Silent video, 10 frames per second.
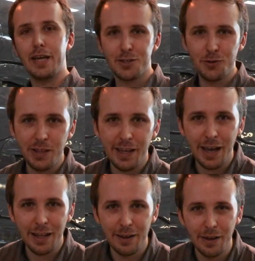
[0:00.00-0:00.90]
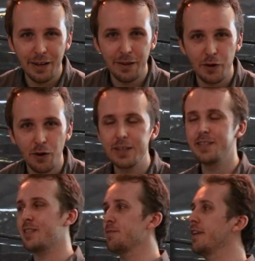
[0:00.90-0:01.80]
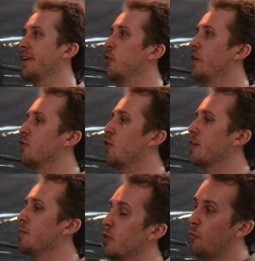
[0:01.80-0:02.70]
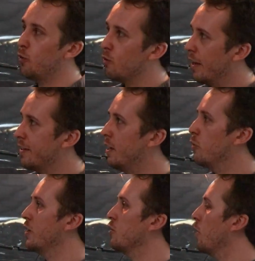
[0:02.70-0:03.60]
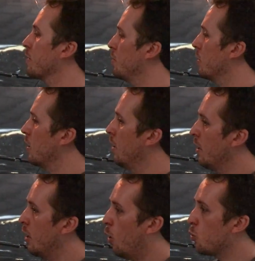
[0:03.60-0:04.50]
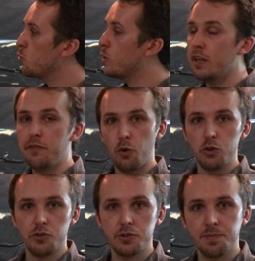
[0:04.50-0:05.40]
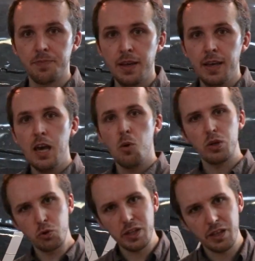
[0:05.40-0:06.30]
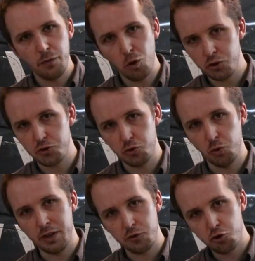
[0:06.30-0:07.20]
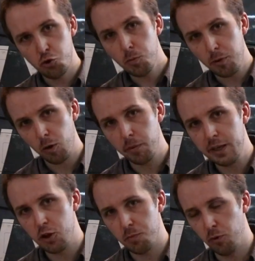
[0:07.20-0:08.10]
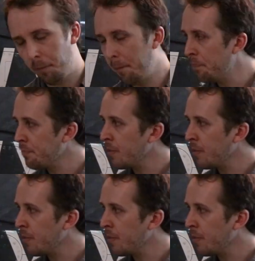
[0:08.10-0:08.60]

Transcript: next to the avionic systems that I already talked about, the fuel tank that I already talked about, also the inverters. What do the inverters do? There's two per each boom.